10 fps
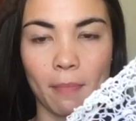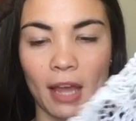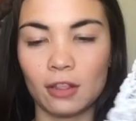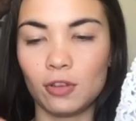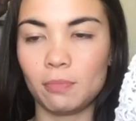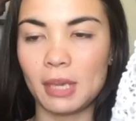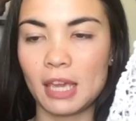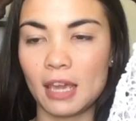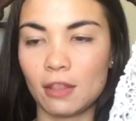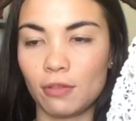by looping
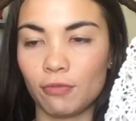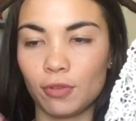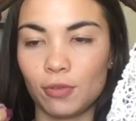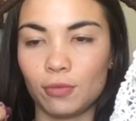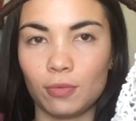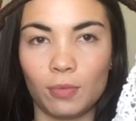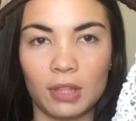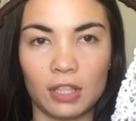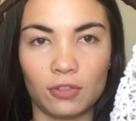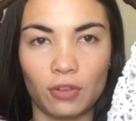it through with
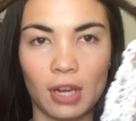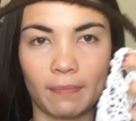the string.